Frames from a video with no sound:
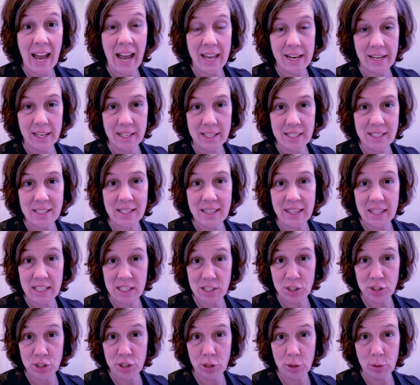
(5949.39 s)
And it is
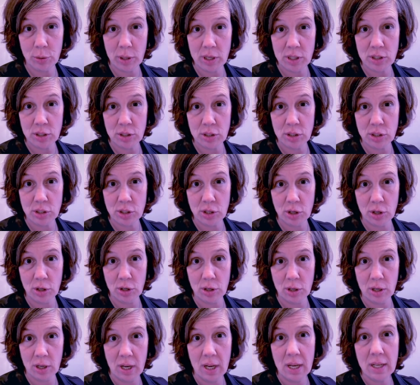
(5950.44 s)
this generation's
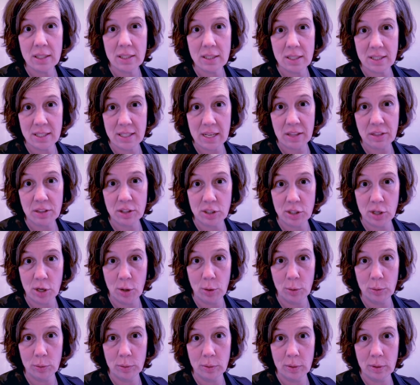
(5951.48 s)
turn to set the
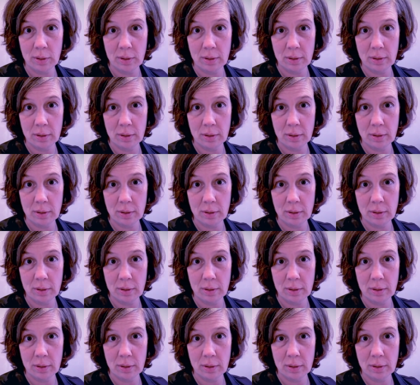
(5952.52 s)
tone.